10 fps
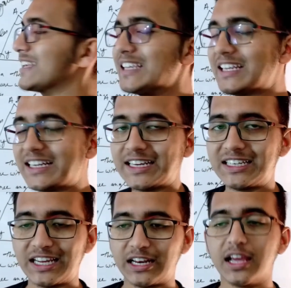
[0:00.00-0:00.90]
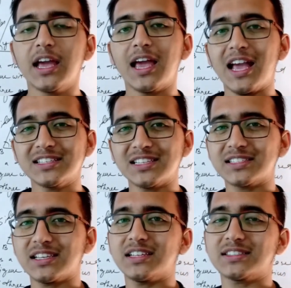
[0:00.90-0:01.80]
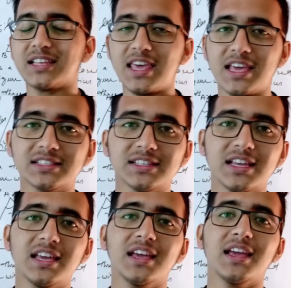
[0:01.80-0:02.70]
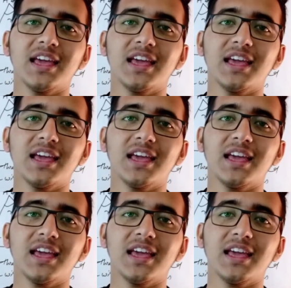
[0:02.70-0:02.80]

in detail. SSS, ASA,